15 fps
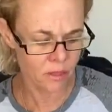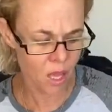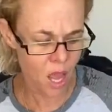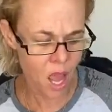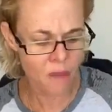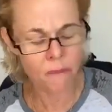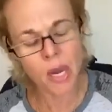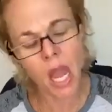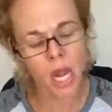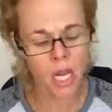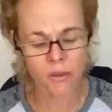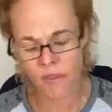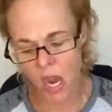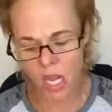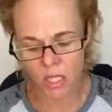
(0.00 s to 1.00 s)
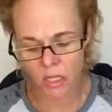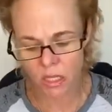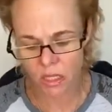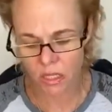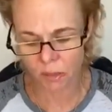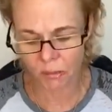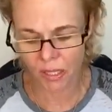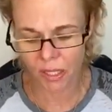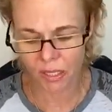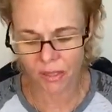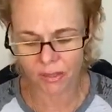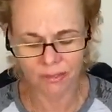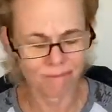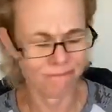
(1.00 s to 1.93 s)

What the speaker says: I have black friends. I'm like,